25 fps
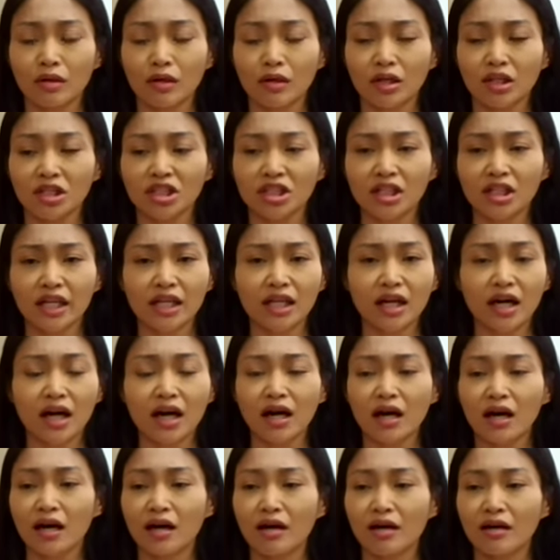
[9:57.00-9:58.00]
a year and a
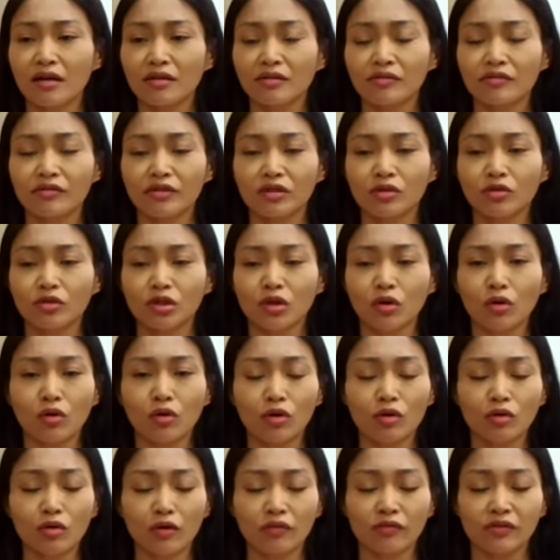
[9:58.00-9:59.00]
half. The
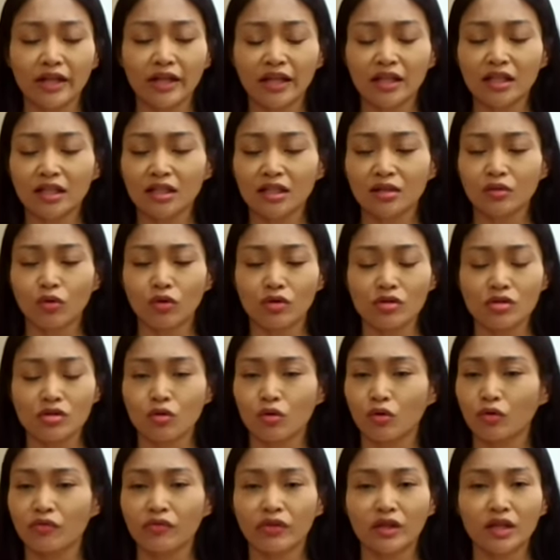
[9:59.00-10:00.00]
whole of that year was
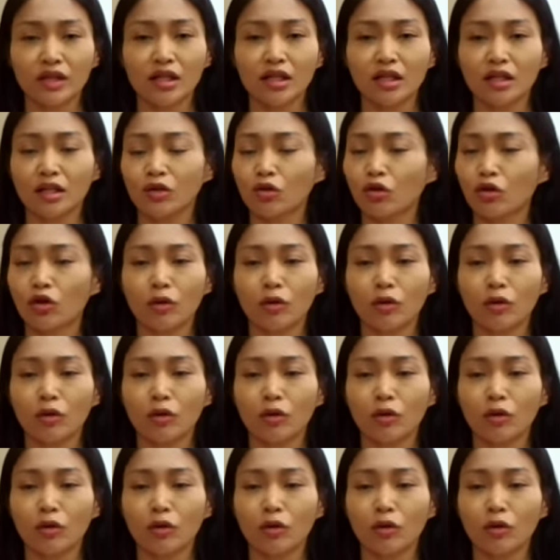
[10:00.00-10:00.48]
COVID, no